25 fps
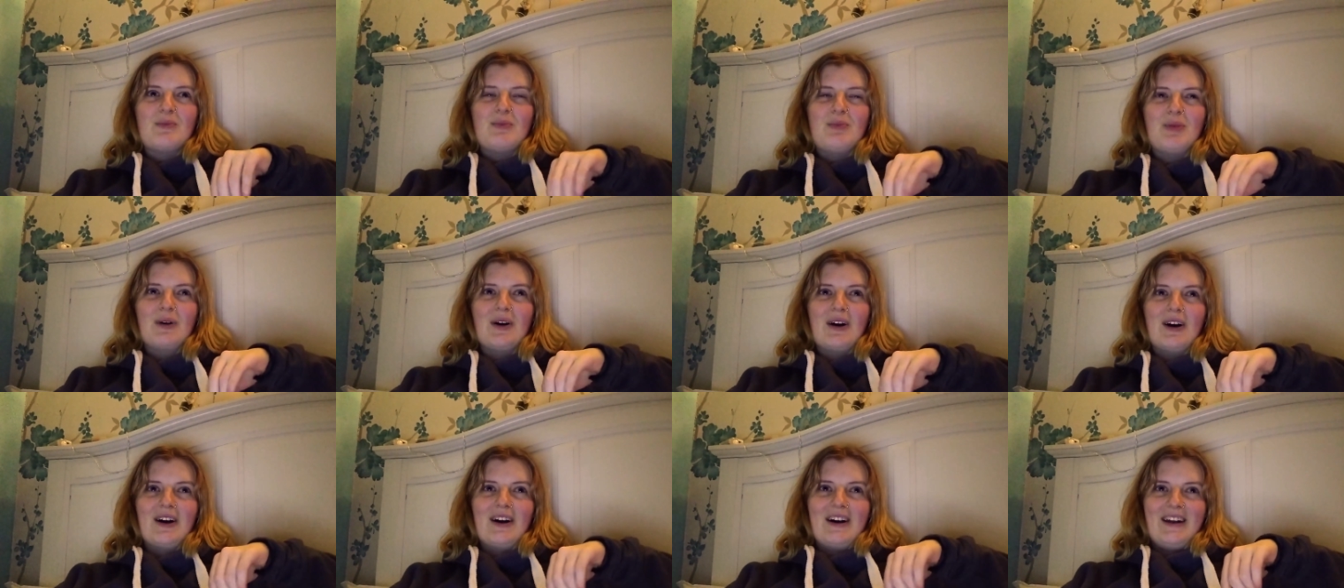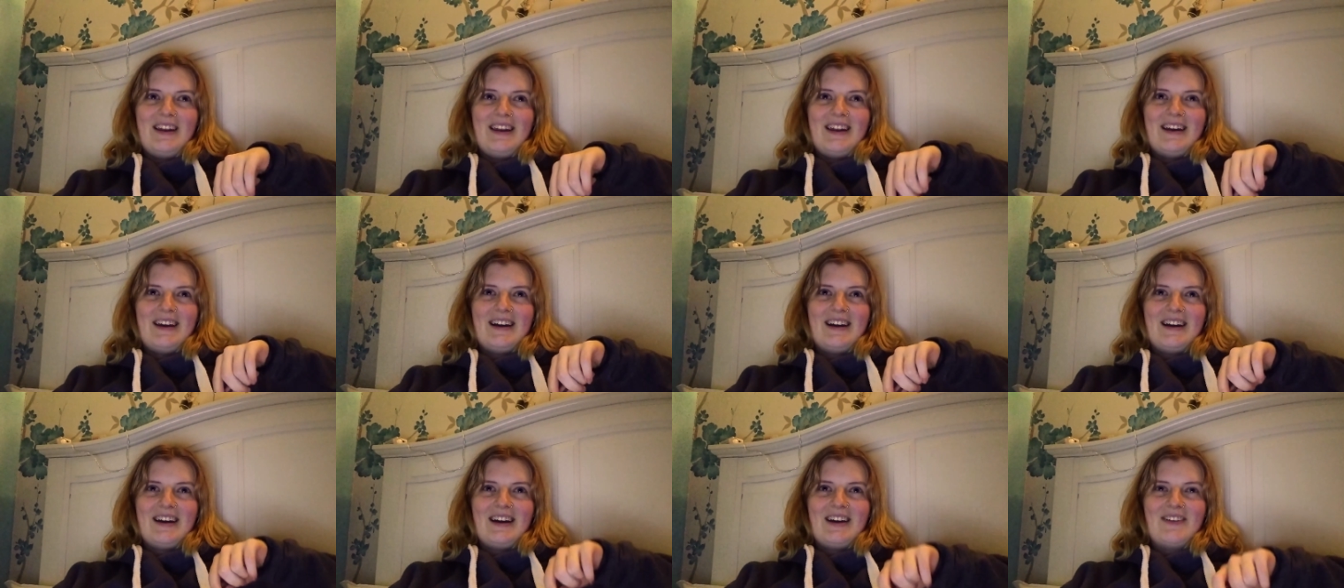but
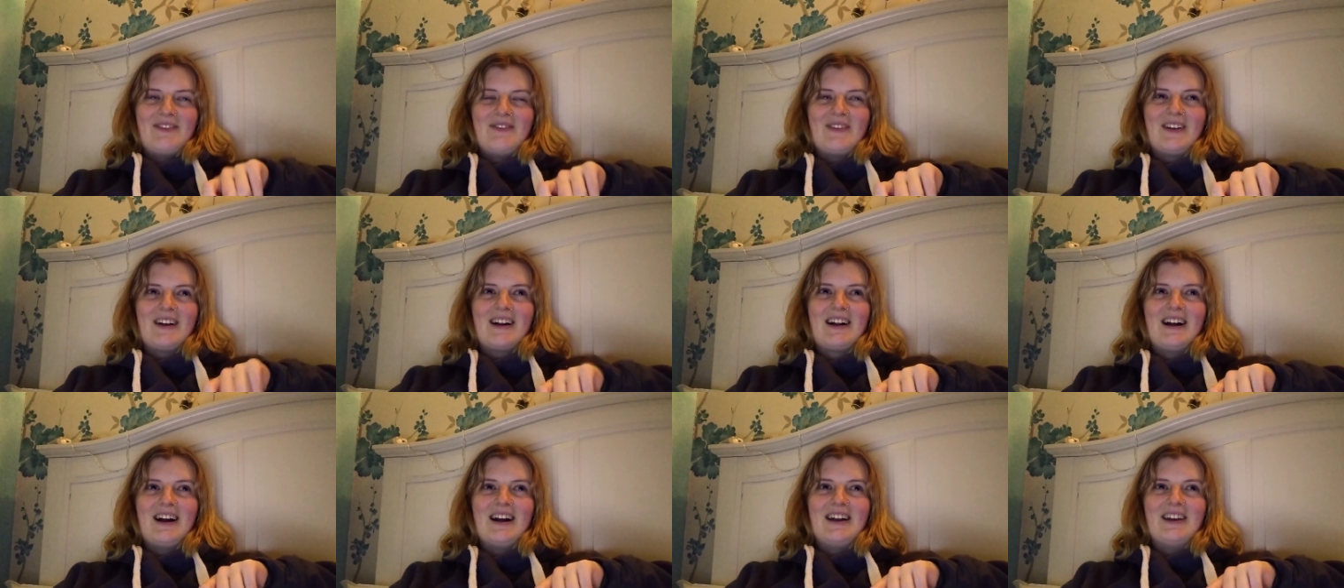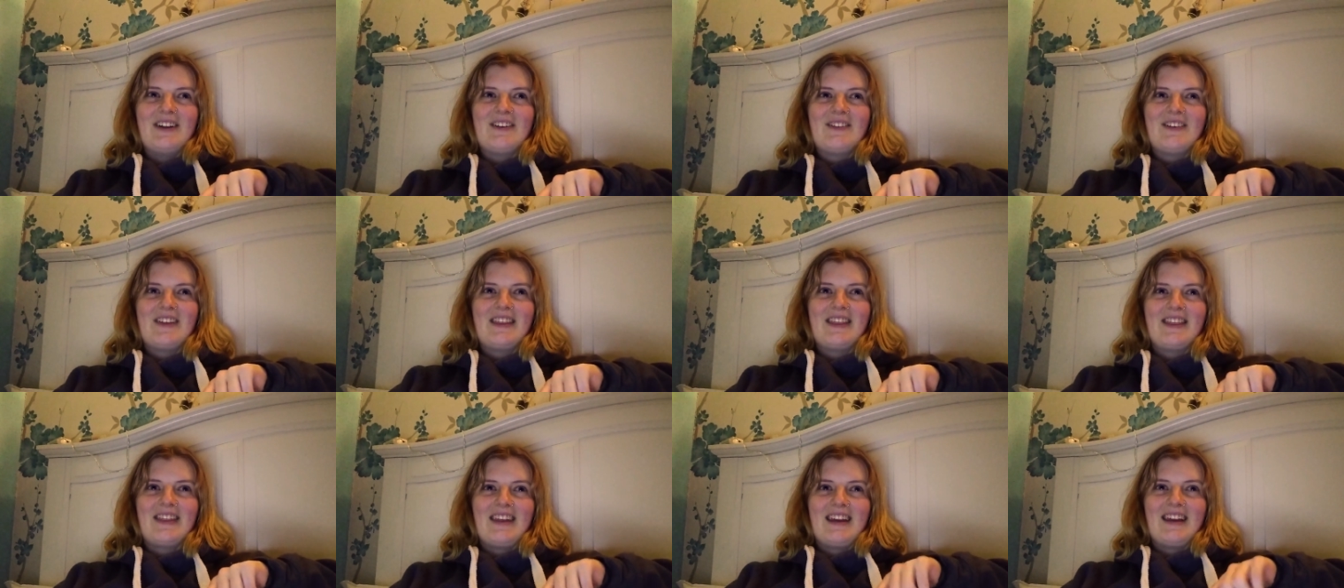I've been kind of
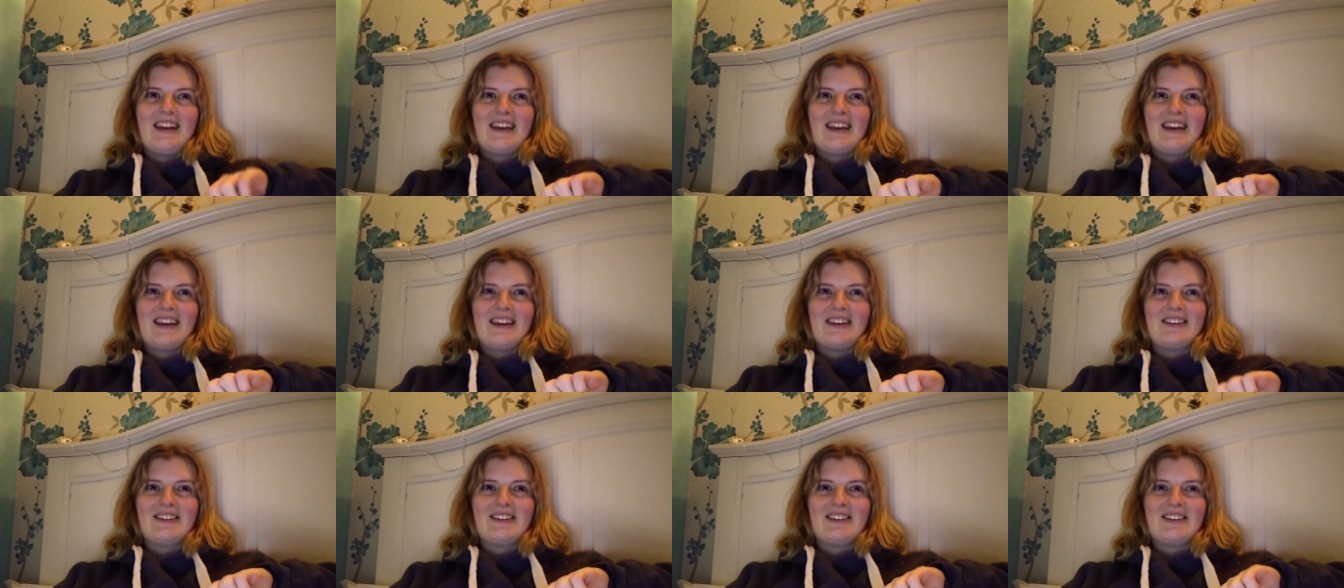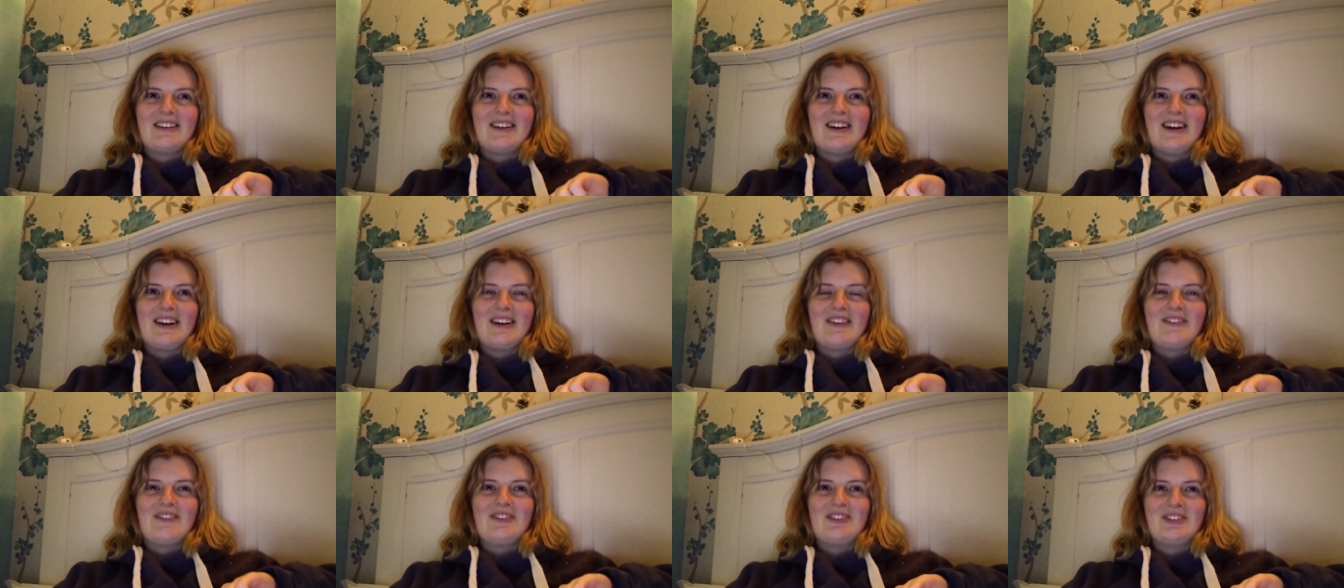in thinking, should
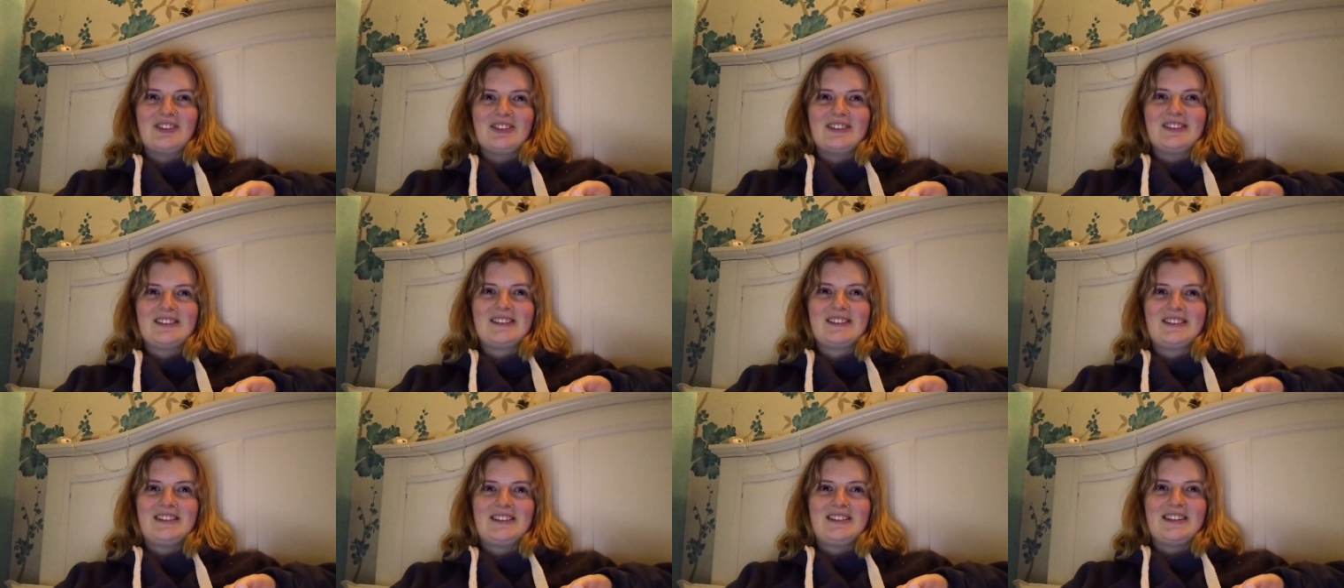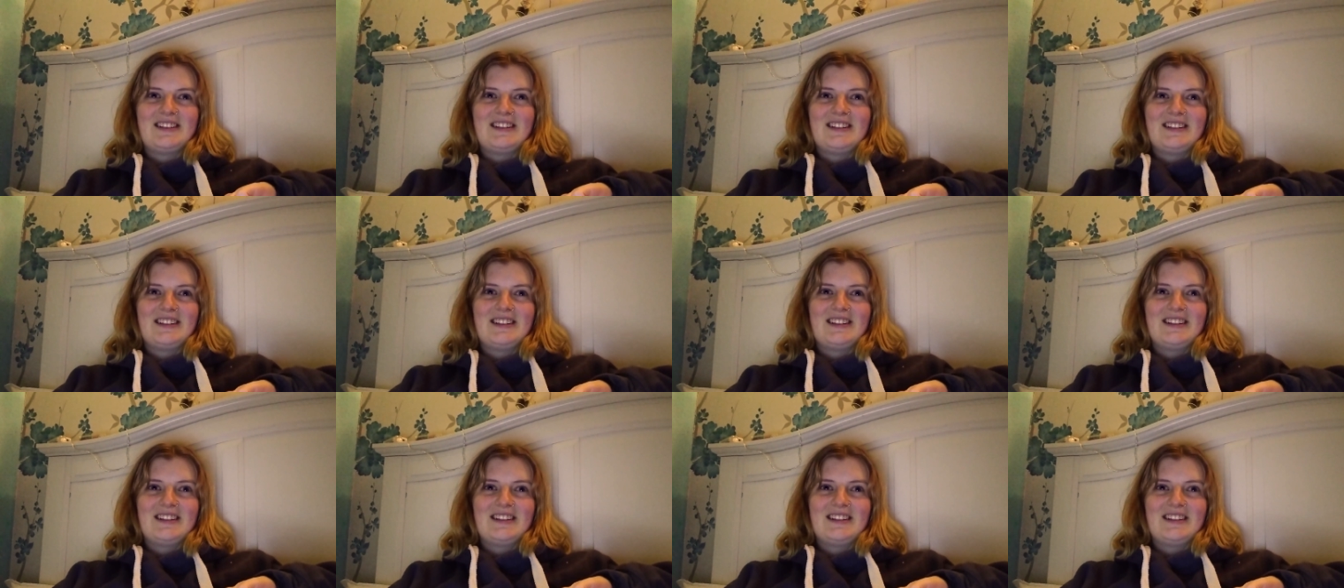I have just